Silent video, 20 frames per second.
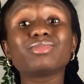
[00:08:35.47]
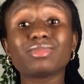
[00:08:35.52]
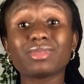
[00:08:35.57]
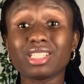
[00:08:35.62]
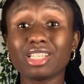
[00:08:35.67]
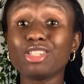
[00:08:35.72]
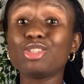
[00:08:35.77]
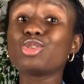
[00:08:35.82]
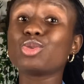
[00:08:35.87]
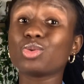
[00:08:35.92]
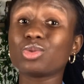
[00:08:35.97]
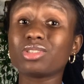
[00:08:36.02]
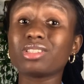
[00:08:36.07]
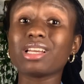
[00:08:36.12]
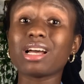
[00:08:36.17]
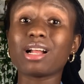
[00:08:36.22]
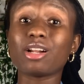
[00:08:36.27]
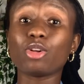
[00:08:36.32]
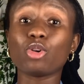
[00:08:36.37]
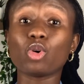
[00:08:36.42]
It took
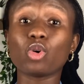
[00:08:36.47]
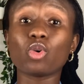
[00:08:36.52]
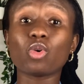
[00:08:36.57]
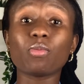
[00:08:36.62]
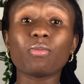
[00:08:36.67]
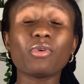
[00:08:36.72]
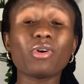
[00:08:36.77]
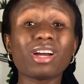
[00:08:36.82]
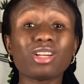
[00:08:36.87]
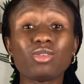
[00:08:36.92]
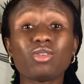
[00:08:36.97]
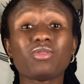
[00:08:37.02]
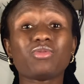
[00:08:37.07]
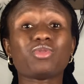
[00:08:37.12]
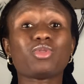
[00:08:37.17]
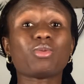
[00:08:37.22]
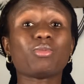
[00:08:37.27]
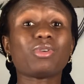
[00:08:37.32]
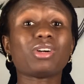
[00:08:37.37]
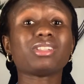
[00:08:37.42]
that long, but I know of
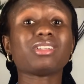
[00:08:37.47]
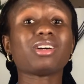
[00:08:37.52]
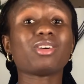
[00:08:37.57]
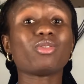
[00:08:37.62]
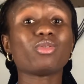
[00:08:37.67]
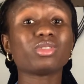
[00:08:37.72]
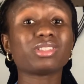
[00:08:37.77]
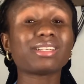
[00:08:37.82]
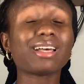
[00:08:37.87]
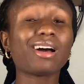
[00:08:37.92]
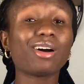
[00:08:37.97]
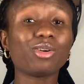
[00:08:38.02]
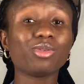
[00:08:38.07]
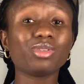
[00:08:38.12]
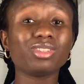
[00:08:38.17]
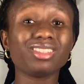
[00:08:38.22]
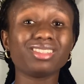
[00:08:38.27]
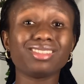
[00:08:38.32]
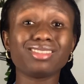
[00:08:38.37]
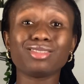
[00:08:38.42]
someone that got her
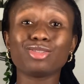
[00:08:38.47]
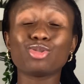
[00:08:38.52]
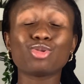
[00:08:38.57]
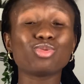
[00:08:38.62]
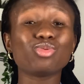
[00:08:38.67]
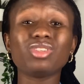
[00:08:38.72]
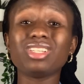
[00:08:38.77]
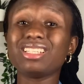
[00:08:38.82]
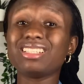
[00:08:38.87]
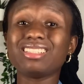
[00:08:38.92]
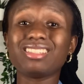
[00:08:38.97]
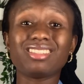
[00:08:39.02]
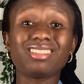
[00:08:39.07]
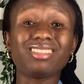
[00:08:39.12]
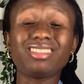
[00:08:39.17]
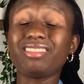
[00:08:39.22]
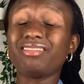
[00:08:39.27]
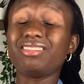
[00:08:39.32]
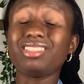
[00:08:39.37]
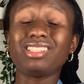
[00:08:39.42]
own 2 days,
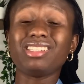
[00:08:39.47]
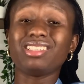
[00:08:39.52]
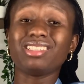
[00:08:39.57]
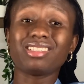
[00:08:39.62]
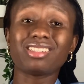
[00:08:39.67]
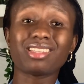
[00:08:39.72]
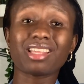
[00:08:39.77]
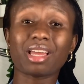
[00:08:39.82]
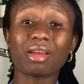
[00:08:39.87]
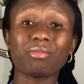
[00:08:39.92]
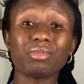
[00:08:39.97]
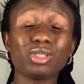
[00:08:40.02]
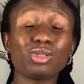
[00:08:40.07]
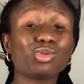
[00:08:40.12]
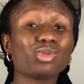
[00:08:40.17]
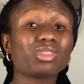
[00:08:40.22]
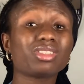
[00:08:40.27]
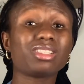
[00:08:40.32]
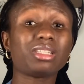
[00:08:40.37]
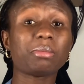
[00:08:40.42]
3 days time. It
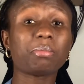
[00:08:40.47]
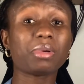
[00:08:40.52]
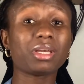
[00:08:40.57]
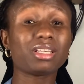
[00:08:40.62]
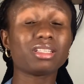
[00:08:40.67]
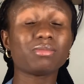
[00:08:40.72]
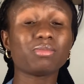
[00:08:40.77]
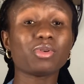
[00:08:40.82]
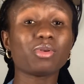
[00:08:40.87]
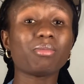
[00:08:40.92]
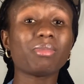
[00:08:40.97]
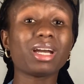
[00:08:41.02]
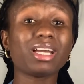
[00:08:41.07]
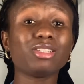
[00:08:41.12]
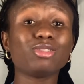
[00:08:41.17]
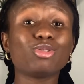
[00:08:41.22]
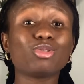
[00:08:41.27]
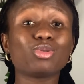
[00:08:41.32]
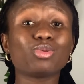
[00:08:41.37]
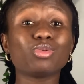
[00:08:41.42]
just depends, but
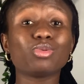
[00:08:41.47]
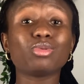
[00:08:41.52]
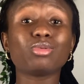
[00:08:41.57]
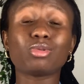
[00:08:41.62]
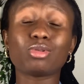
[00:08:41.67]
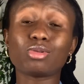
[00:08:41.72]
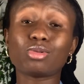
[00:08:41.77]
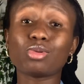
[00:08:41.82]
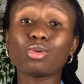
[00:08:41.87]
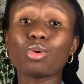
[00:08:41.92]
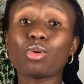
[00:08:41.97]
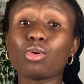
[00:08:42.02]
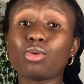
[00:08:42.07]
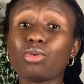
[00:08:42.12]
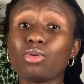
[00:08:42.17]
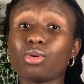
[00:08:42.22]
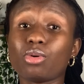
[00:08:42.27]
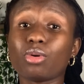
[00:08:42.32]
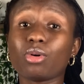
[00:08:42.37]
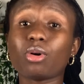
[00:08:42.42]
mine took so
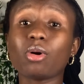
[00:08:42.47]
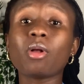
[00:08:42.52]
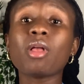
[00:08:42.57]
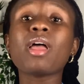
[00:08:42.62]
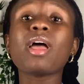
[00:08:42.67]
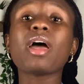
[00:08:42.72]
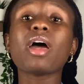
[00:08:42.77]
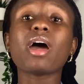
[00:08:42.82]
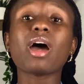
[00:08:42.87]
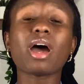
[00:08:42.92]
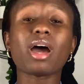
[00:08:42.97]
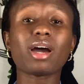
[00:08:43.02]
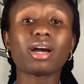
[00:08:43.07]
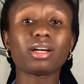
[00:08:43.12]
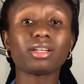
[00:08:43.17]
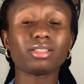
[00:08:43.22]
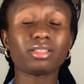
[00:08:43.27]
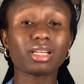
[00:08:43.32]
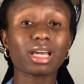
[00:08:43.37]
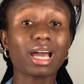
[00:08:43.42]
long
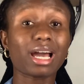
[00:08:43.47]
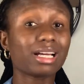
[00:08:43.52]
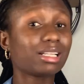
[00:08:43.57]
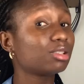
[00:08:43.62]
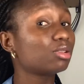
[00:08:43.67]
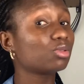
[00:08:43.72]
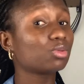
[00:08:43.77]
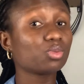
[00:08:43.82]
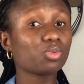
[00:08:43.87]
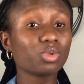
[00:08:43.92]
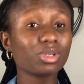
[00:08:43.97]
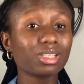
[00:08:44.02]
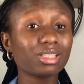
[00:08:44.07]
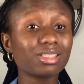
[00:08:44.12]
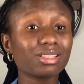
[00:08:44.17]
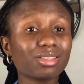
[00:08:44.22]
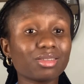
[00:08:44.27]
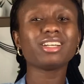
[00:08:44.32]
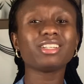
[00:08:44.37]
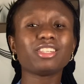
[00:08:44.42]
and I had to
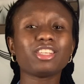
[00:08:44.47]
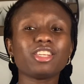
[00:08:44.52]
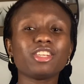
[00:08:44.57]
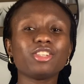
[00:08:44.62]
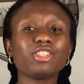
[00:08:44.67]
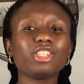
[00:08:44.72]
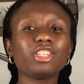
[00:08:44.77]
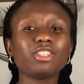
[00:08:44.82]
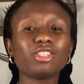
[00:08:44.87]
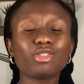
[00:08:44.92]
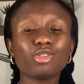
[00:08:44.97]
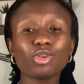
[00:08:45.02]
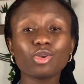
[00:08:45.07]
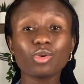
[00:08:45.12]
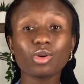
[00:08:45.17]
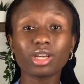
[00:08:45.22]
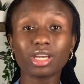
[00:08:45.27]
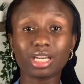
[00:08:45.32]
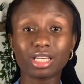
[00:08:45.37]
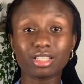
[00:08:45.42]
wait. The
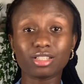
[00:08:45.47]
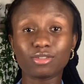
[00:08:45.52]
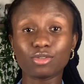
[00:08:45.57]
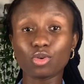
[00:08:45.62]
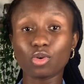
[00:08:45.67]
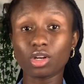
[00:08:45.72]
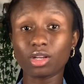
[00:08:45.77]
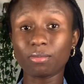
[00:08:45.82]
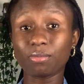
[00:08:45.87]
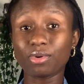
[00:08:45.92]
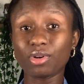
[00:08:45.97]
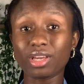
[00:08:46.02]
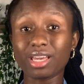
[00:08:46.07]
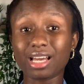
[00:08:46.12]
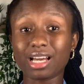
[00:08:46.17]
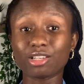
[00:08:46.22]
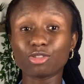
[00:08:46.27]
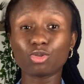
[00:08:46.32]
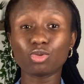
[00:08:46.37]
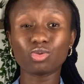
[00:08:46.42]
COS, your employer
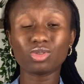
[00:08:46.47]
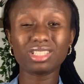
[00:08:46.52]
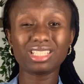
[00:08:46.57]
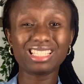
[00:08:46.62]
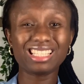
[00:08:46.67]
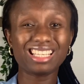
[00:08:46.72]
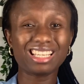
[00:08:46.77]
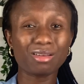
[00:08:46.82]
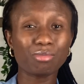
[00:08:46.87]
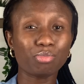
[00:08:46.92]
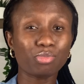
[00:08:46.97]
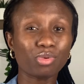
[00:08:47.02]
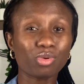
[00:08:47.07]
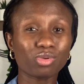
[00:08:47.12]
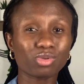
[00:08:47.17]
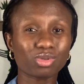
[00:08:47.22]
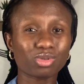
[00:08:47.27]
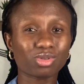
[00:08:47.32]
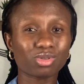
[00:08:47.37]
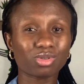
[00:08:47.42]
has to take a
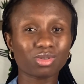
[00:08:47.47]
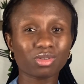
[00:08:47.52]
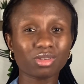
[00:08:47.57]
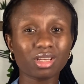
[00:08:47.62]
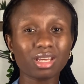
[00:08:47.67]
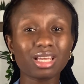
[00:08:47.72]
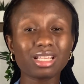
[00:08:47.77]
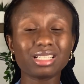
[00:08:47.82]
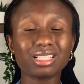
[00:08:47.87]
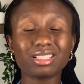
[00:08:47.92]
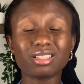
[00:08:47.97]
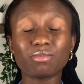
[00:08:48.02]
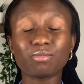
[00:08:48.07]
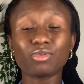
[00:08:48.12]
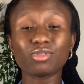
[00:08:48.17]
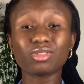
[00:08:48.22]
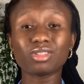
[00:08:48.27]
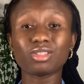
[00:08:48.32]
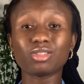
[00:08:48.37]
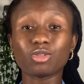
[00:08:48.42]
bus. There's a
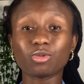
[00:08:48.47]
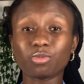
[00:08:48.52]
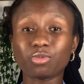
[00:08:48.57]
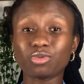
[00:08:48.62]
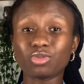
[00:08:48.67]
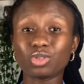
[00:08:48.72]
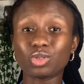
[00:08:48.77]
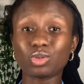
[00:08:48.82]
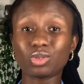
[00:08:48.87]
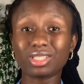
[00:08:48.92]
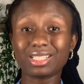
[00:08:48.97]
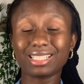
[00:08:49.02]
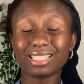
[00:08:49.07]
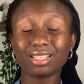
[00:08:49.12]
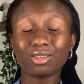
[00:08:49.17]
bus it's supposed to take.